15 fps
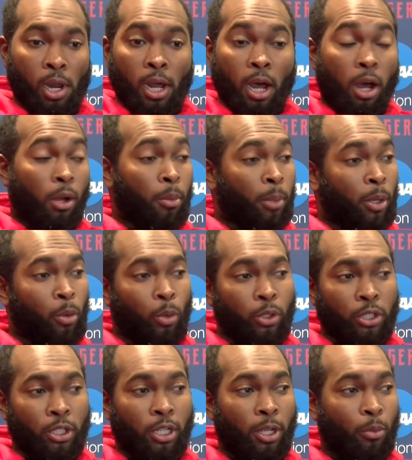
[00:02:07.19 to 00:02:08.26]
Oh man,
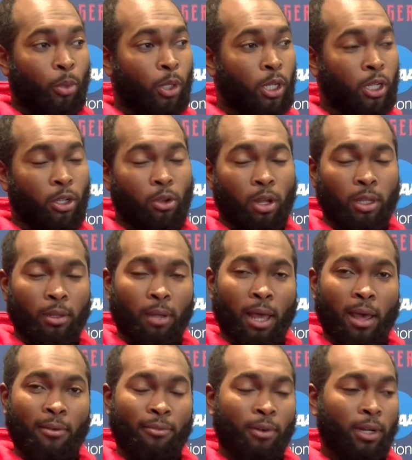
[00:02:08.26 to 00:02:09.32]
we're looking to go out and
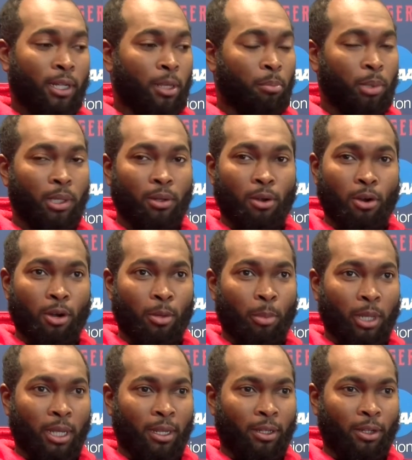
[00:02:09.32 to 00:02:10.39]
have fun and compete hard,
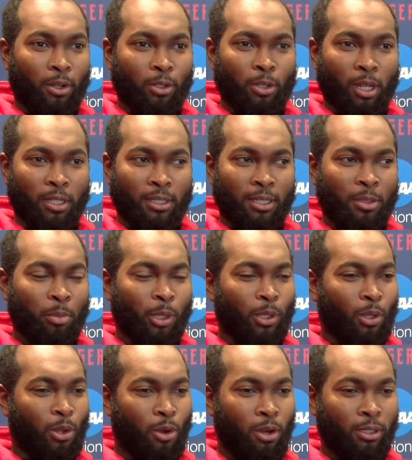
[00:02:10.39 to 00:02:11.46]
man. You know, like I said, it's been a
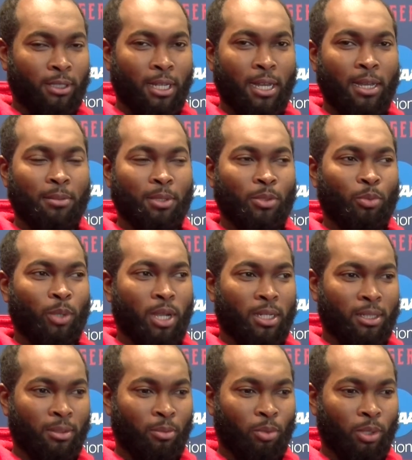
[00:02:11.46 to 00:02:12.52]
long time since we
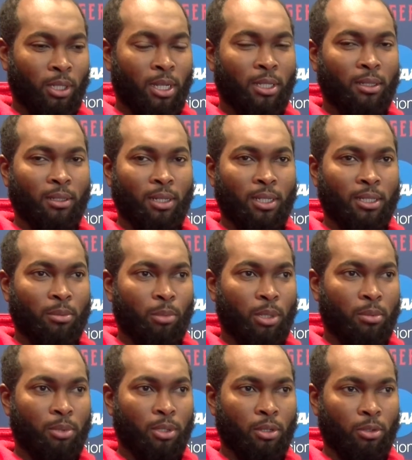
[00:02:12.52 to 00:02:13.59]
actually really got to lace them
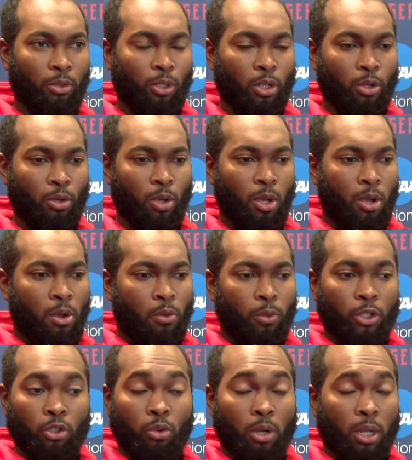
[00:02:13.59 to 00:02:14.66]
up. So, you know, we're
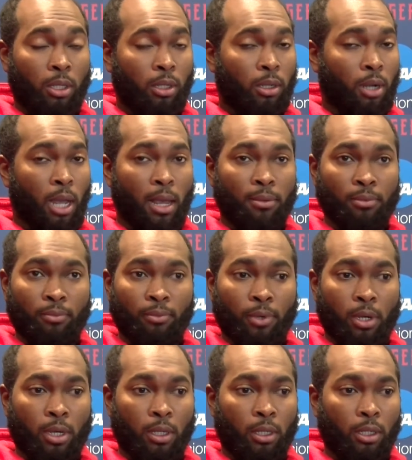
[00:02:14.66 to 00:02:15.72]
just going out there to have some
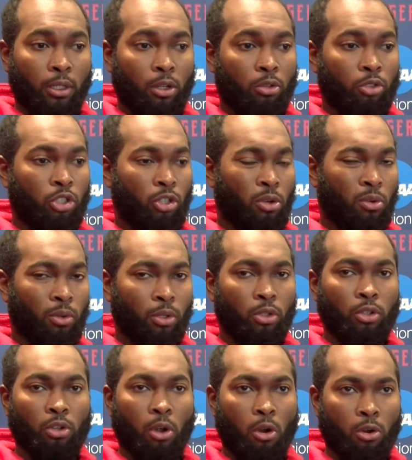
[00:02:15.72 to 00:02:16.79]
fun, you know, show
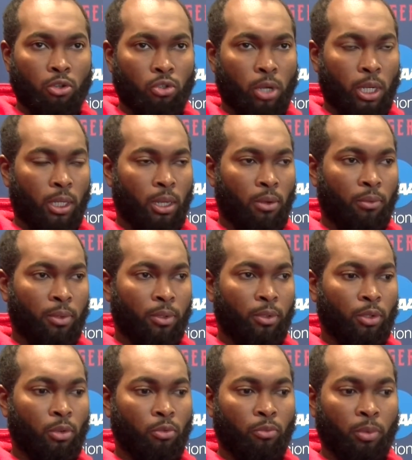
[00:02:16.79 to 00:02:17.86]
the hard training that
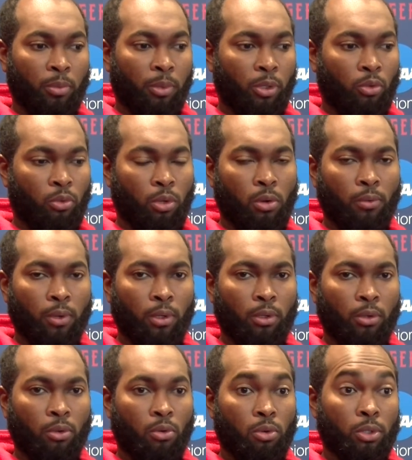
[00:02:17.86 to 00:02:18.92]
we've been doing over
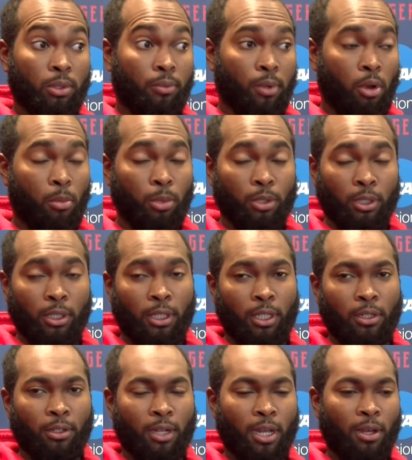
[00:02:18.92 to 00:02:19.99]
the course of almost a
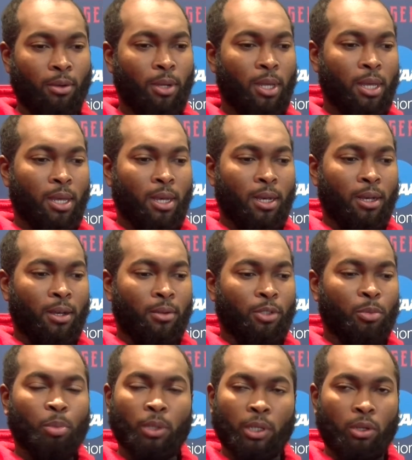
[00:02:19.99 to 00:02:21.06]
year now.
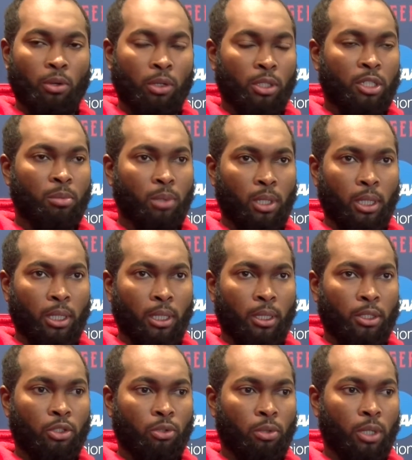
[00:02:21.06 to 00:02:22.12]
Just putting it on display
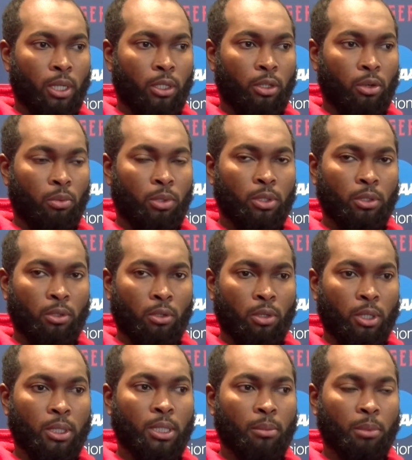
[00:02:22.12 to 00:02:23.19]
and showing that, you know, we're still
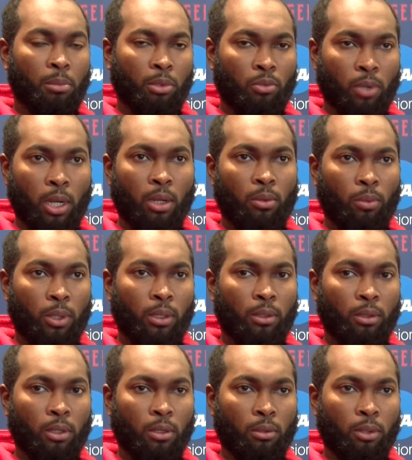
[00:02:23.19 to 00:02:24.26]
a team to be reckoned with,
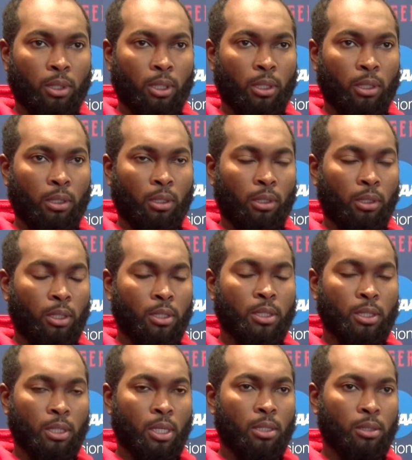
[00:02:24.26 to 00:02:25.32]
you know, in the
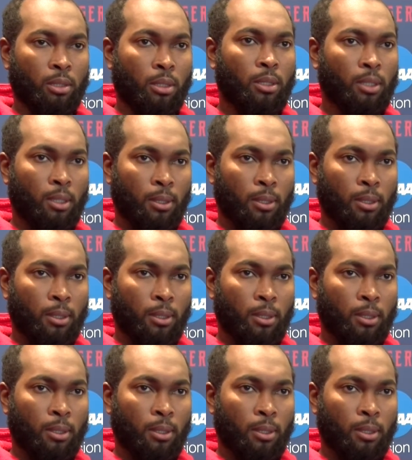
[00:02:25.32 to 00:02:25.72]
NCAC.